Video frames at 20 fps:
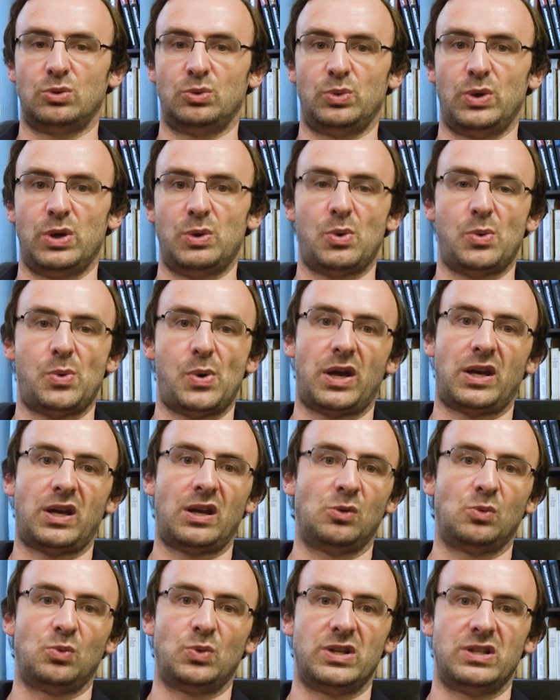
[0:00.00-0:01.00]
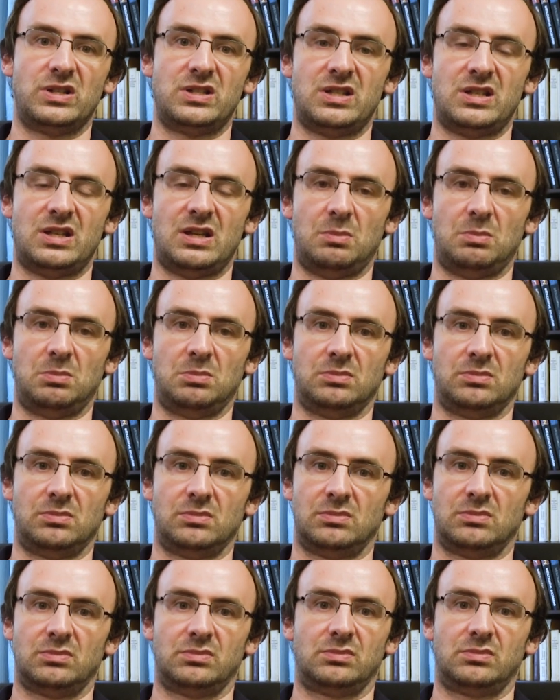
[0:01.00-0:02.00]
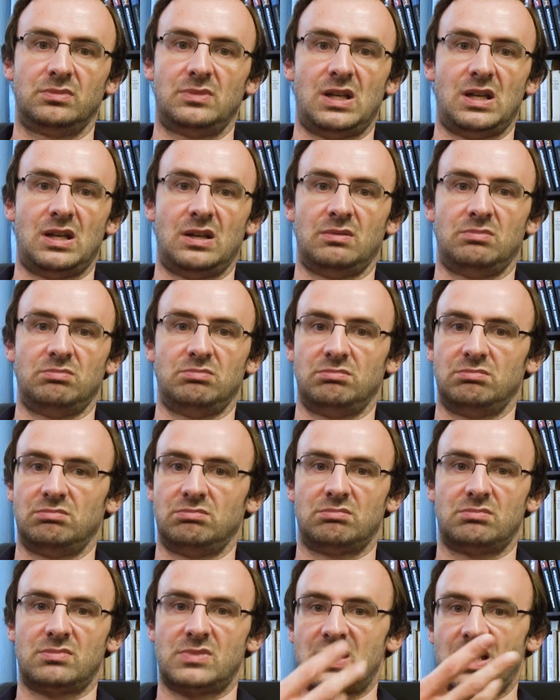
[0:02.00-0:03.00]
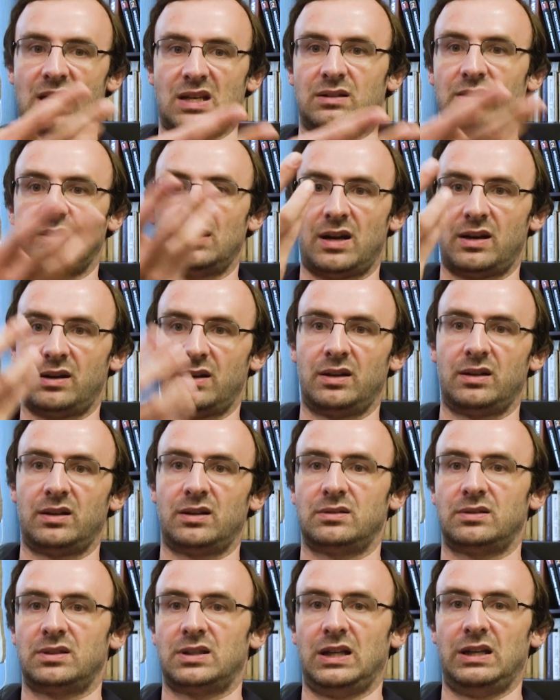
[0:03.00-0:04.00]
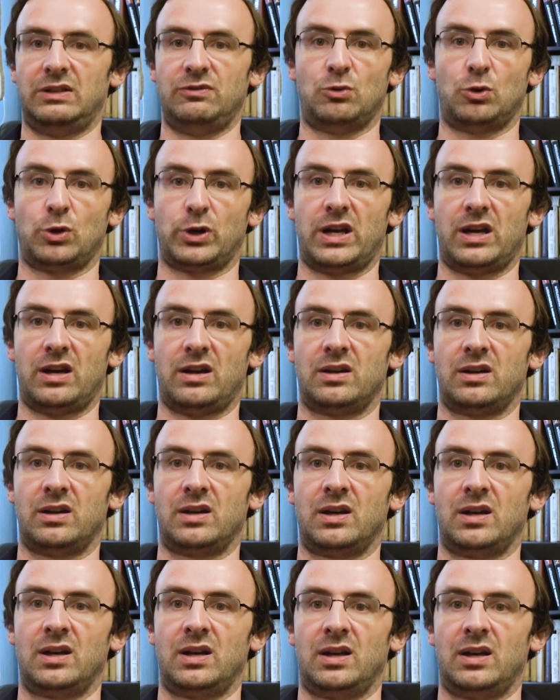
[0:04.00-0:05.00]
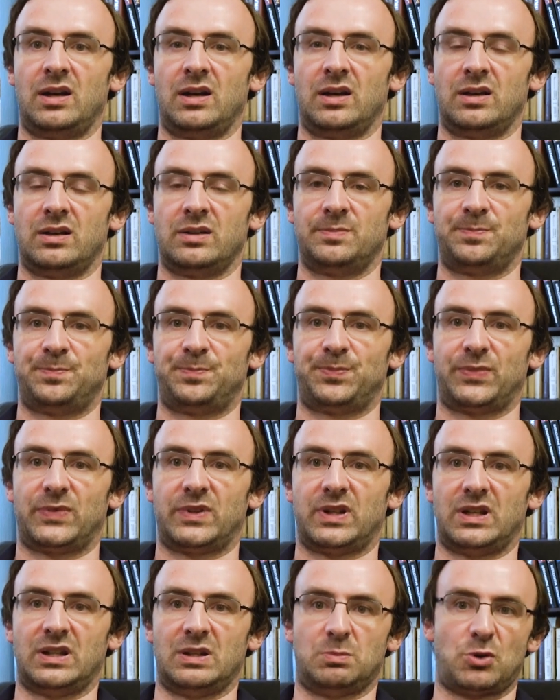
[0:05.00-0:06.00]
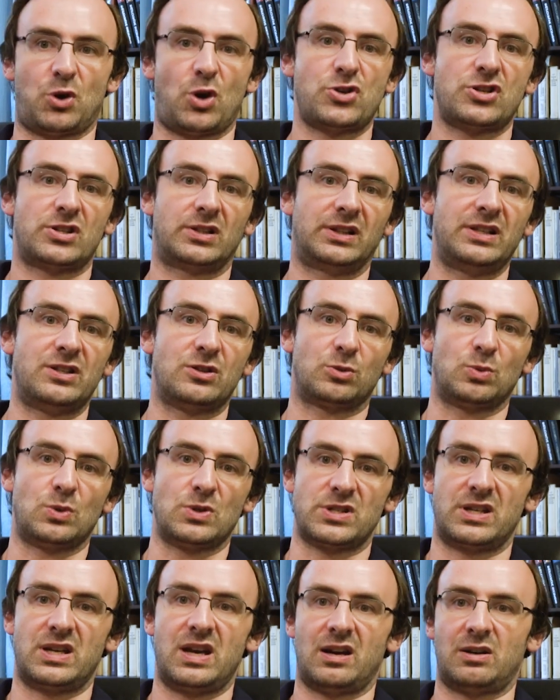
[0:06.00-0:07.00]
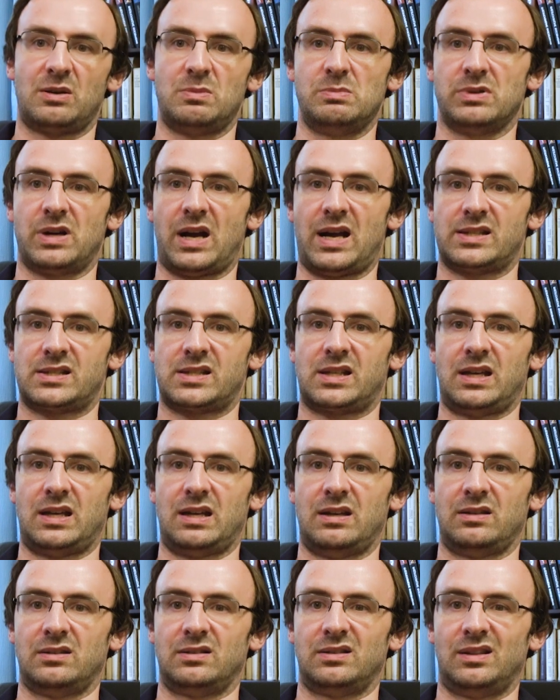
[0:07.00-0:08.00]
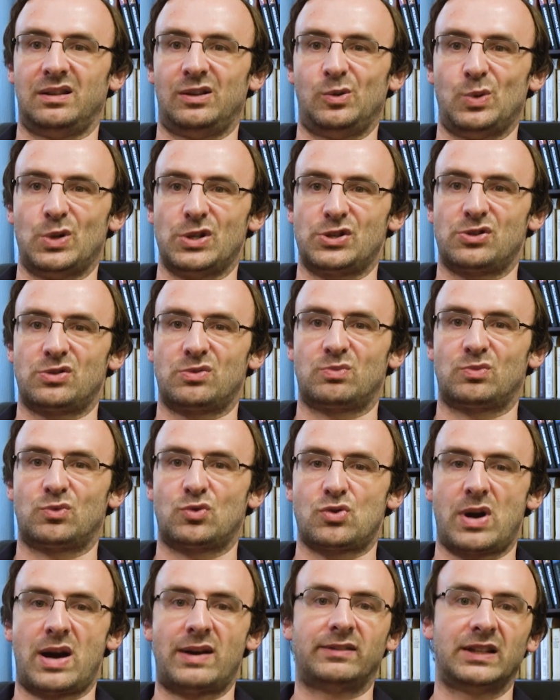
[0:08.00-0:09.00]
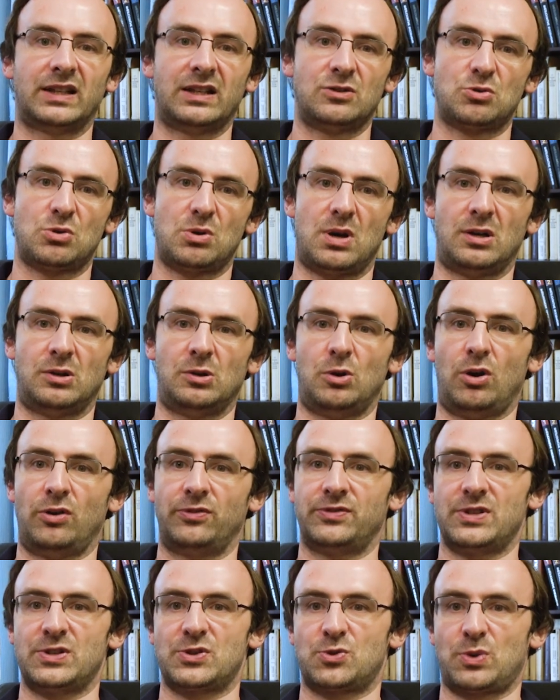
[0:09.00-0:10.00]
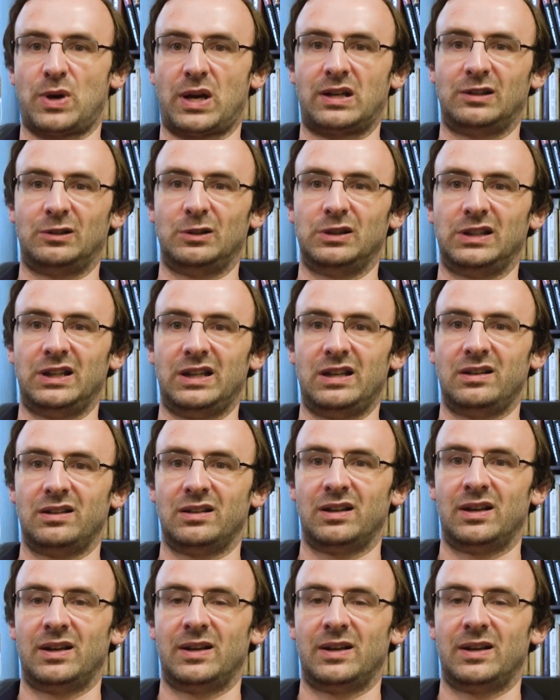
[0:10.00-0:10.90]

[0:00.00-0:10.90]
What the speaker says: We were working with a team in Santa Clara, California, and the project leader was Gary Bratsky, who was traveling to our office regularly.